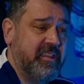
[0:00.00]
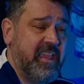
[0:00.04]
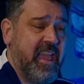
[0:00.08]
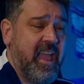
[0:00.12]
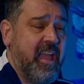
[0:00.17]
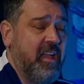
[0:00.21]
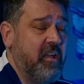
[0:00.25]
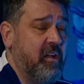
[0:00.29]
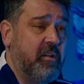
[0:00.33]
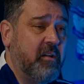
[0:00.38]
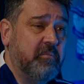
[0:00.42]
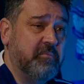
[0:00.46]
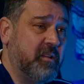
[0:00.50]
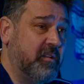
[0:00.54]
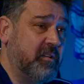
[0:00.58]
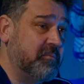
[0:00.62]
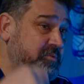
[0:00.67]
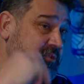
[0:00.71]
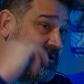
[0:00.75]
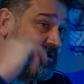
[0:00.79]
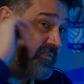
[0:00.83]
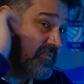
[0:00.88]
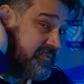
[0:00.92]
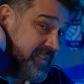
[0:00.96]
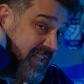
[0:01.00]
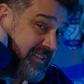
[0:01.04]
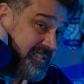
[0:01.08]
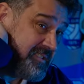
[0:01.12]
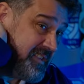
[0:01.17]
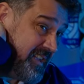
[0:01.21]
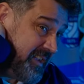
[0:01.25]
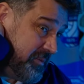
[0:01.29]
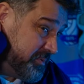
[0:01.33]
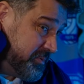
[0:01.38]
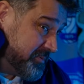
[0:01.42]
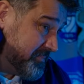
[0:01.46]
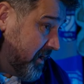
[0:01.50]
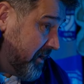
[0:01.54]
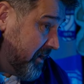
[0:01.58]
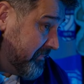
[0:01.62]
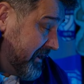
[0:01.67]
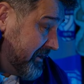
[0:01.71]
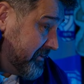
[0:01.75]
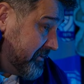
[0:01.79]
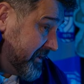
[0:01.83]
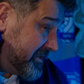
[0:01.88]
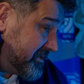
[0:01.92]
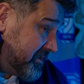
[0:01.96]
Yeah, I'm chuffed. He was my
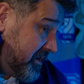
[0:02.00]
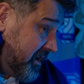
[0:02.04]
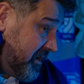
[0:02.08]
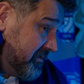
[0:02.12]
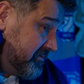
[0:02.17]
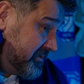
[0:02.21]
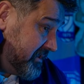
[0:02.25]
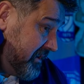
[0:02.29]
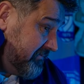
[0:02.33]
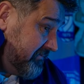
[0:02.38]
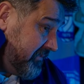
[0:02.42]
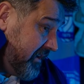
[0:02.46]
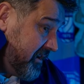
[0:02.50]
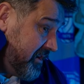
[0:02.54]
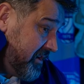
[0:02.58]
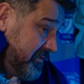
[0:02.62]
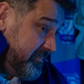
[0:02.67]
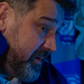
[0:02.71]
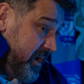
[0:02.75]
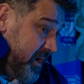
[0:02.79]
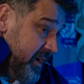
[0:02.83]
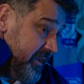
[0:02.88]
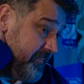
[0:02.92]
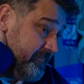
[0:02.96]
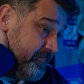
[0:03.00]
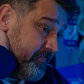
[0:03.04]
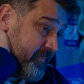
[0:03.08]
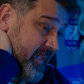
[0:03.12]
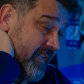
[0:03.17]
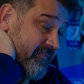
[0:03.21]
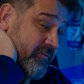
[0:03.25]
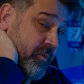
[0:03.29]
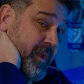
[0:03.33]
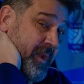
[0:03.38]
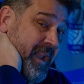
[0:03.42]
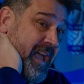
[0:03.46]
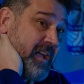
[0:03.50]
man of the rest, closely followed by everyone